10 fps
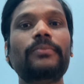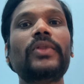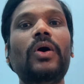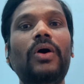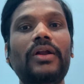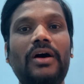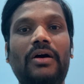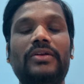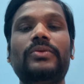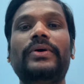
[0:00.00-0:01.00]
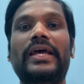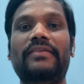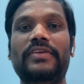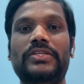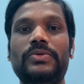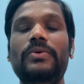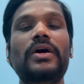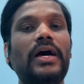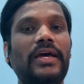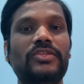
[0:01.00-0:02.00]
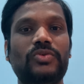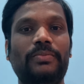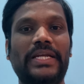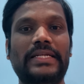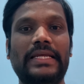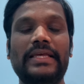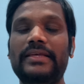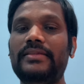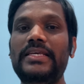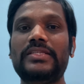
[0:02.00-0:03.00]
or orthographic to isometric. This